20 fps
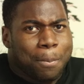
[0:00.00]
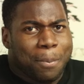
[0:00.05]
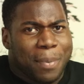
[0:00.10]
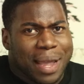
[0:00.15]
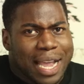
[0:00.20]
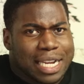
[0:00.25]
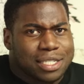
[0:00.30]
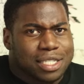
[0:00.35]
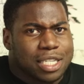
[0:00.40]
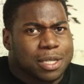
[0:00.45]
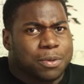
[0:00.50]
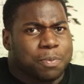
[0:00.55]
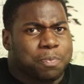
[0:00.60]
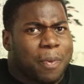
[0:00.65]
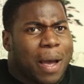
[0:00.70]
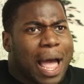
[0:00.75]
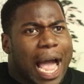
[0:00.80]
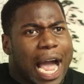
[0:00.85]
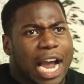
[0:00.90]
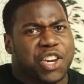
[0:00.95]
makes it
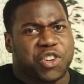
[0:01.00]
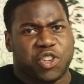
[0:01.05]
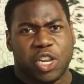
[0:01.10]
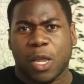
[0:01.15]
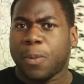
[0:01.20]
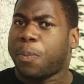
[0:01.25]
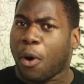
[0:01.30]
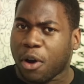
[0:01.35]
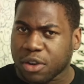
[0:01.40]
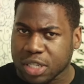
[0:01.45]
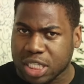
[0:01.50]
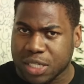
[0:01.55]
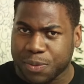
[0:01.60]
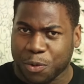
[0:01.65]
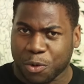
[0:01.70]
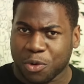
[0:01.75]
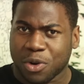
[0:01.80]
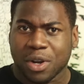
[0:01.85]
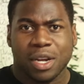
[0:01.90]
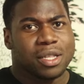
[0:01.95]
actually
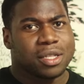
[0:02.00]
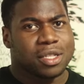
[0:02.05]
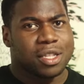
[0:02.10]
possible